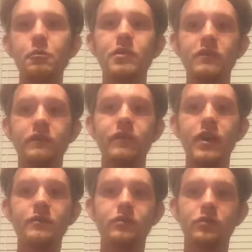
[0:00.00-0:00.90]
in
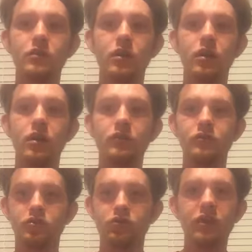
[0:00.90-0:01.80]
favor
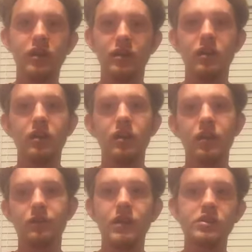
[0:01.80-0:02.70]
of Trent
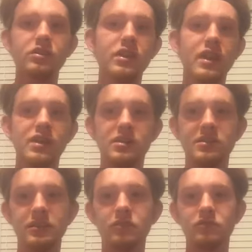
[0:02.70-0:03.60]
eventually getting a
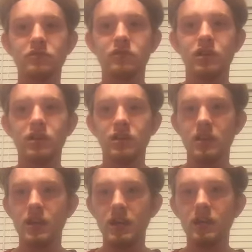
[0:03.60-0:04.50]
singles run in
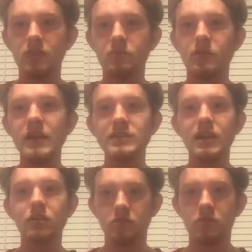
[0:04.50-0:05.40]
AEW. That's
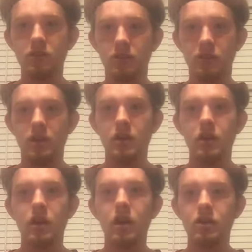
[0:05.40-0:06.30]
how good
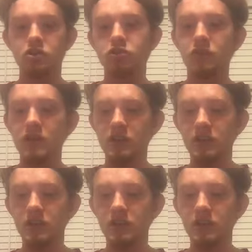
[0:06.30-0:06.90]
Trent